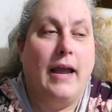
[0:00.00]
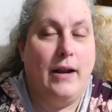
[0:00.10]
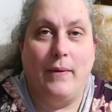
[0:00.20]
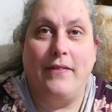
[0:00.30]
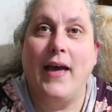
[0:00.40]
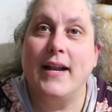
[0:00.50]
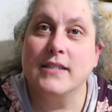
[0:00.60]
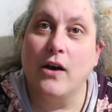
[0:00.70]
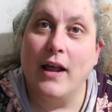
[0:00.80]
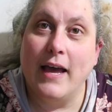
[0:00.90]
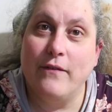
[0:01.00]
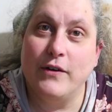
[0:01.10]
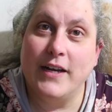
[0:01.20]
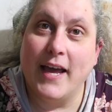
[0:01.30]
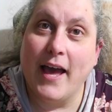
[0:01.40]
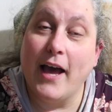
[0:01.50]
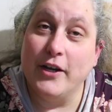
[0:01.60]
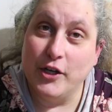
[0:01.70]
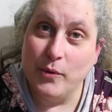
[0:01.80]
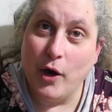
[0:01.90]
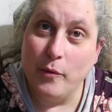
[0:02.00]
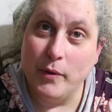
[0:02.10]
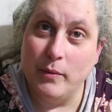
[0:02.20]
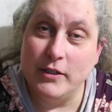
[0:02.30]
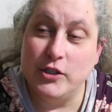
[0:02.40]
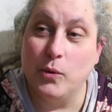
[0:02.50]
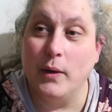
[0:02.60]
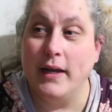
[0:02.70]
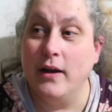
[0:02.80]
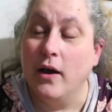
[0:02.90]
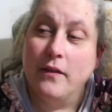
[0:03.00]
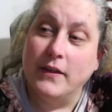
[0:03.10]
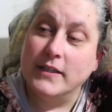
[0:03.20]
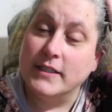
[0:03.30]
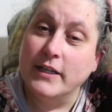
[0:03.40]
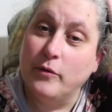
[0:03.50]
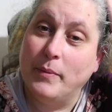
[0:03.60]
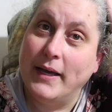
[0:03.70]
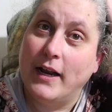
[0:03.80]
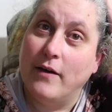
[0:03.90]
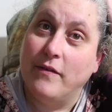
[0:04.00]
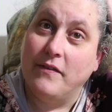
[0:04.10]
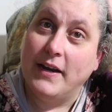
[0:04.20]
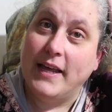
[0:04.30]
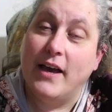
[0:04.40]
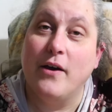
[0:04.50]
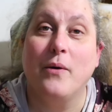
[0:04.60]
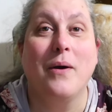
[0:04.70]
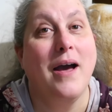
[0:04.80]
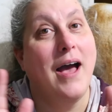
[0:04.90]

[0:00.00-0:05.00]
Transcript: Anyway, that is all I have for today. I do hope you enjoyed this little bit of a video.